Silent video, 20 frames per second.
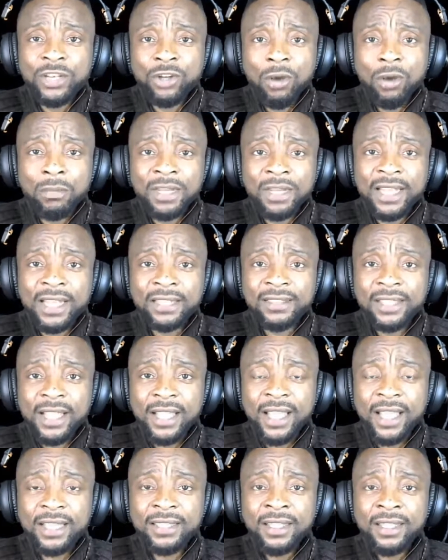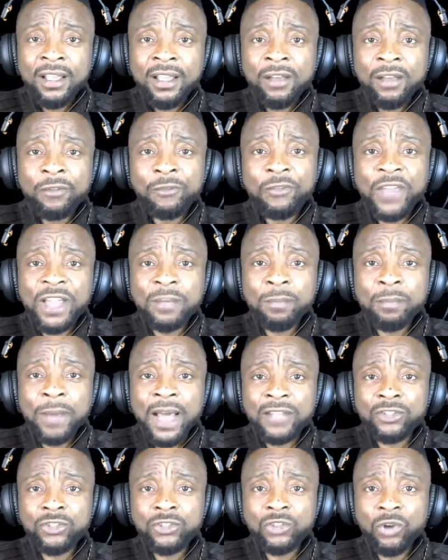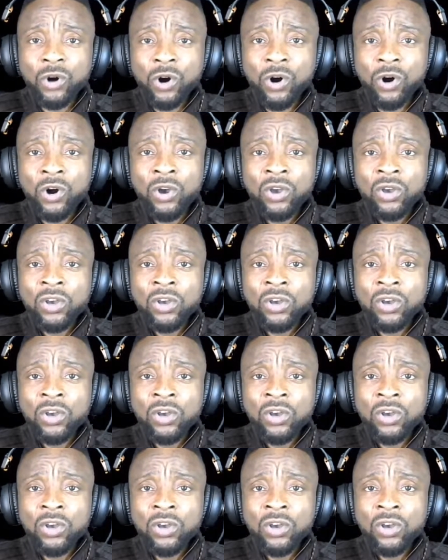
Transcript: nominated fake pastor